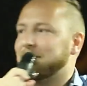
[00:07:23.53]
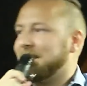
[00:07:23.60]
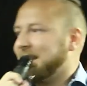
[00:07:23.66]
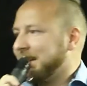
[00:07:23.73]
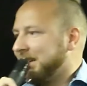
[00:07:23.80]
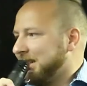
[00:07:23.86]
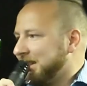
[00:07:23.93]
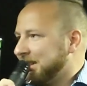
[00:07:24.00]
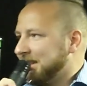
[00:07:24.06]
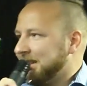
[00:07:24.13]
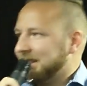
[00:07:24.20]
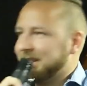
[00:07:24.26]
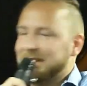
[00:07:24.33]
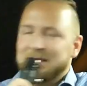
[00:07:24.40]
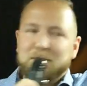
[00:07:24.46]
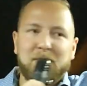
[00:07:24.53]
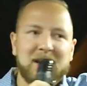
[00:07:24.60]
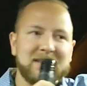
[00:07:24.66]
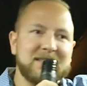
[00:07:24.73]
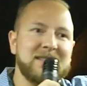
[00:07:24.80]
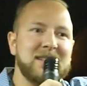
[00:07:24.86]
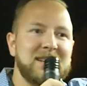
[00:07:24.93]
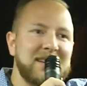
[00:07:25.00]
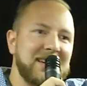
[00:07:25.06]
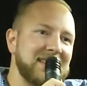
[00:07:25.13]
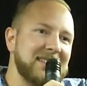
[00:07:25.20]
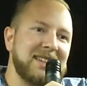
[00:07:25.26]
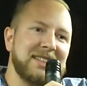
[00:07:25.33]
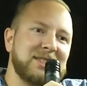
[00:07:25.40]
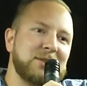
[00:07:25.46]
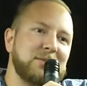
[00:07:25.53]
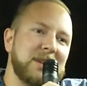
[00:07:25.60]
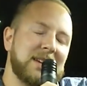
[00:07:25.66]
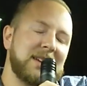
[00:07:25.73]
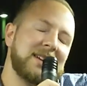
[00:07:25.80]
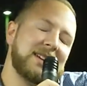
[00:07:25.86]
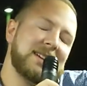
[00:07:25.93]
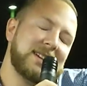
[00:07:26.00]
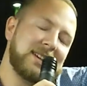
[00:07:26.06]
I'm like, this bus, it get to me.